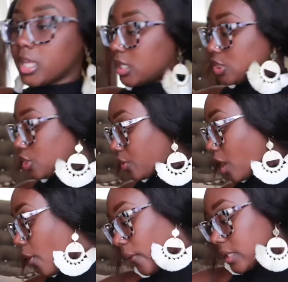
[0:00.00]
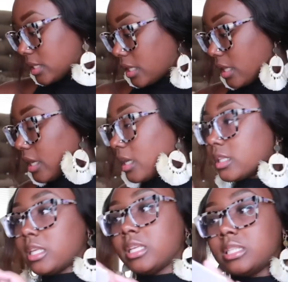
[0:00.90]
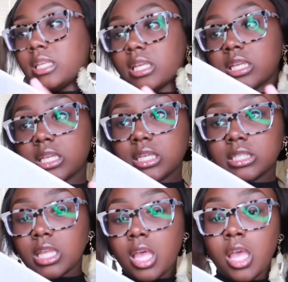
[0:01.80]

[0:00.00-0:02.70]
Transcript: let me show y'all what's in there. This is